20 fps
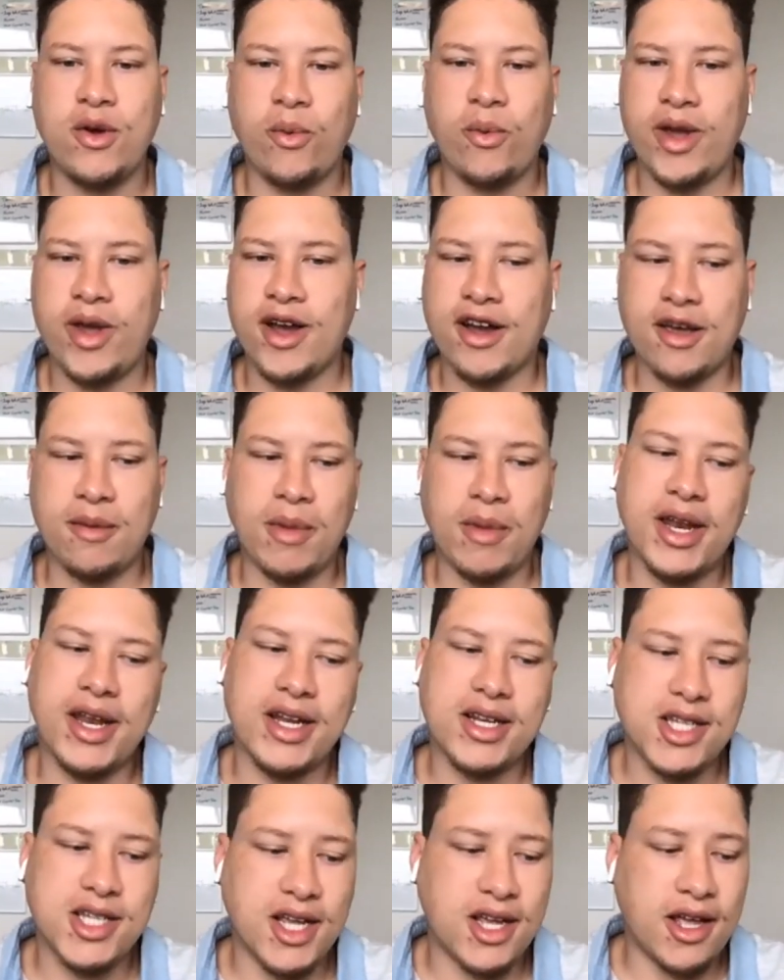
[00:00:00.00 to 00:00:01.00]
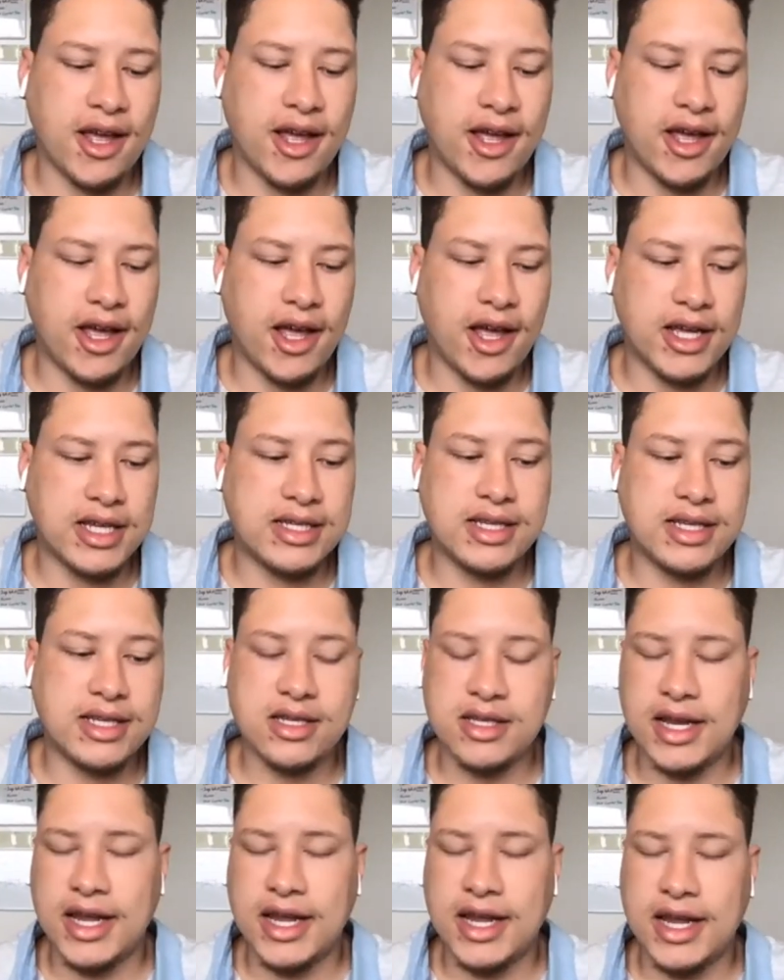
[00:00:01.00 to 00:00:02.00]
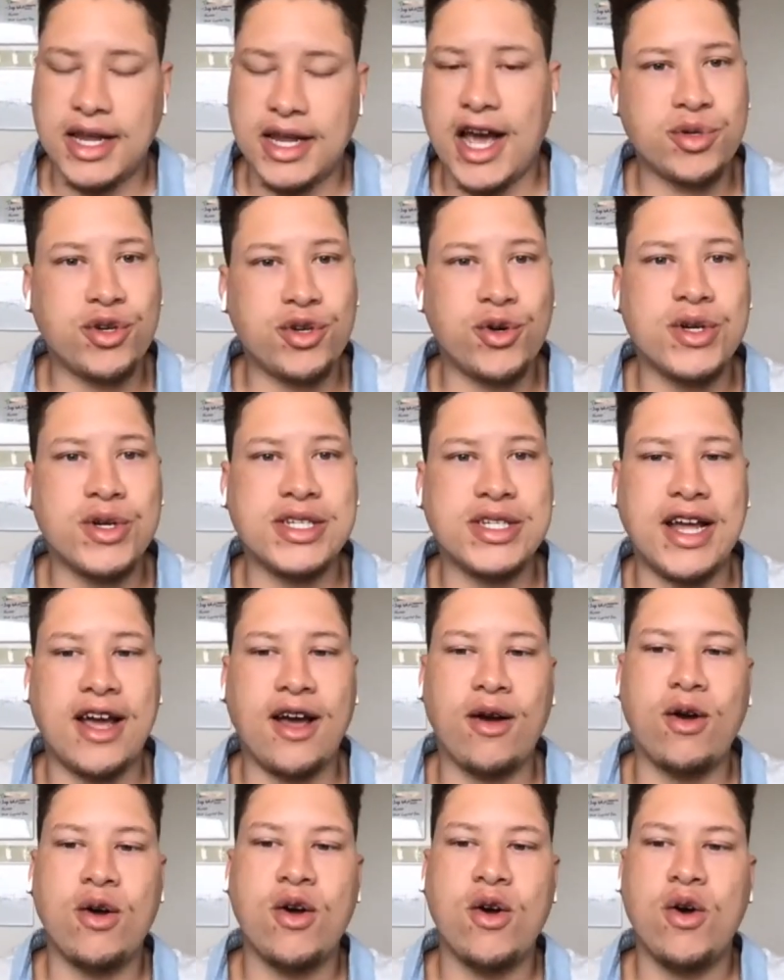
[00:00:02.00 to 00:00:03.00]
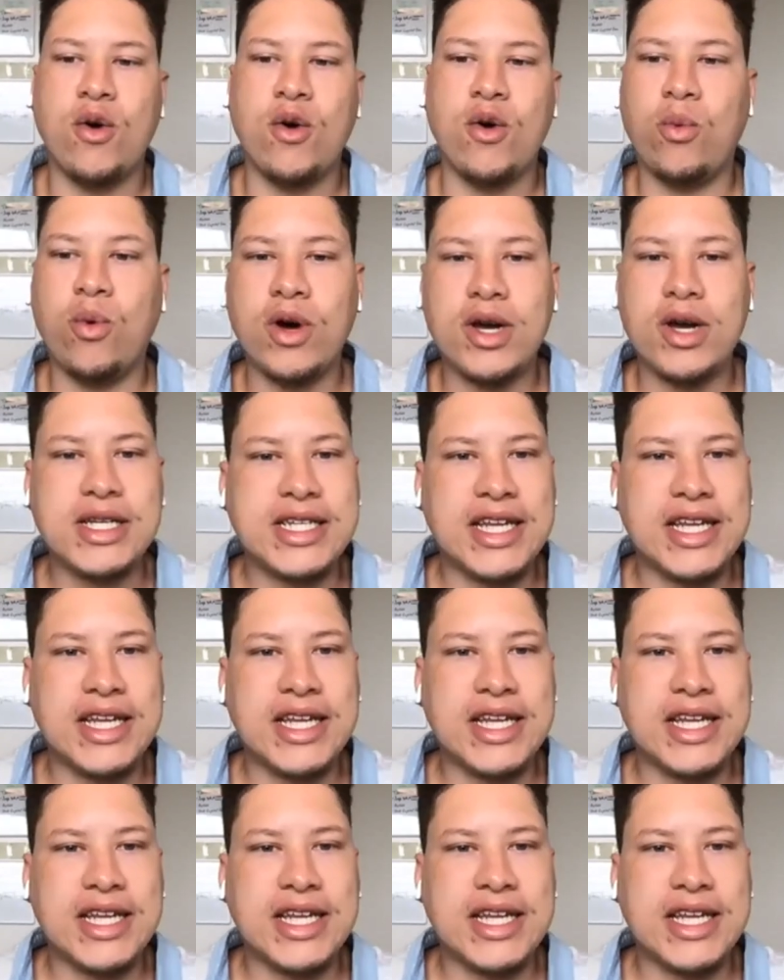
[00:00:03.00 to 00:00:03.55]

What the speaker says: So we are committed to assisting entrepreneurs that